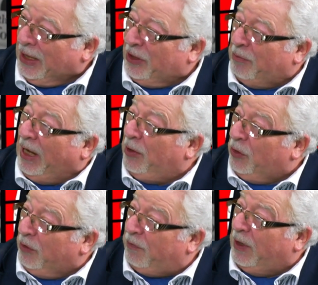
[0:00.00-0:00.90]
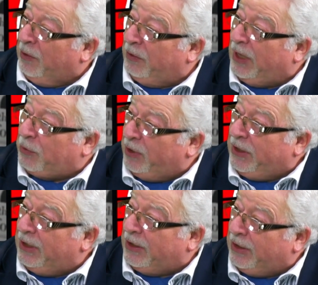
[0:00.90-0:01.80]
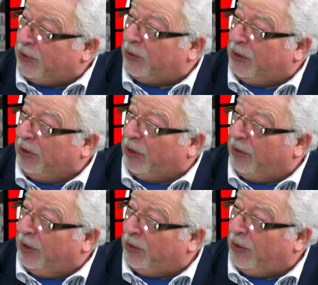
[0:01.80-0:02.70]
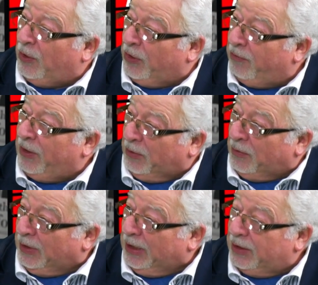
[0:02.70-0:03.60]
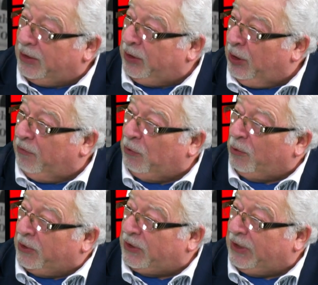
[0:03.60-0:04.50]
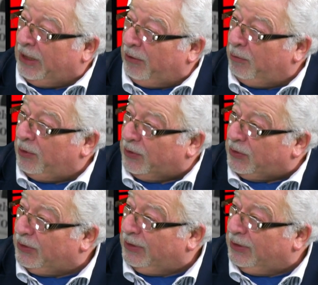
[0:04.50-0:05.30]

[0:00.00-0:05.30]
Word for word: The man on the phone, that's what he did. He stood in the middle of the road on the phone. Didn't go forward to see how he was.